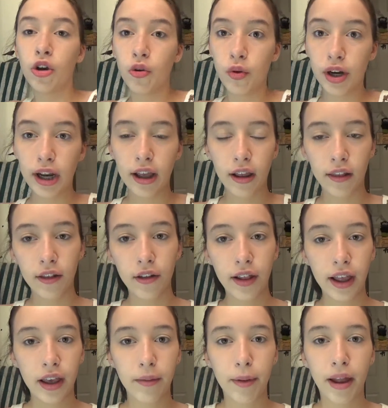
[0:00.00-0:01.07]
What I also
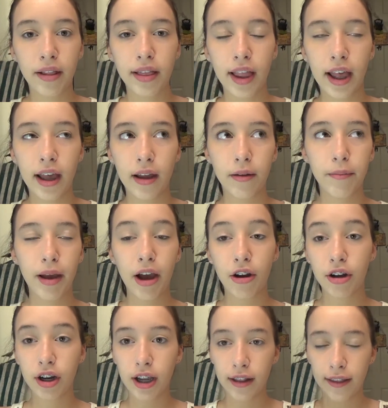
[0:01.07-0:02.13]
like about that
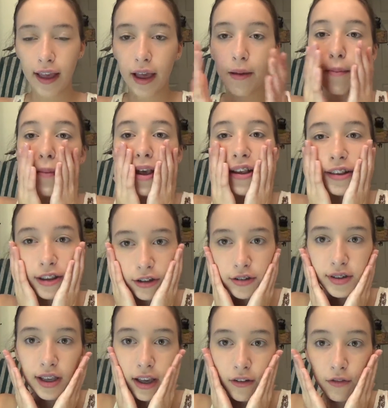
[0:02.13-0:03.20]
powder is that it makes your
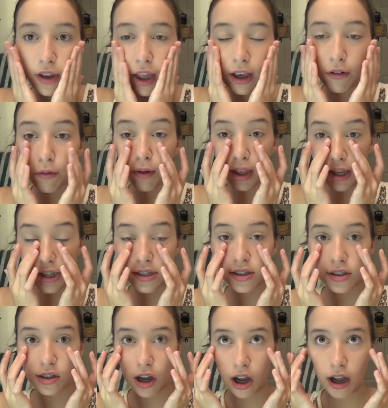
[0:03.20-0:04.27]
skin feel like really
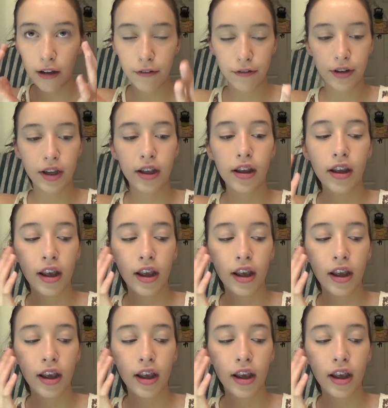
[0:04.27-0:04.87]
soft,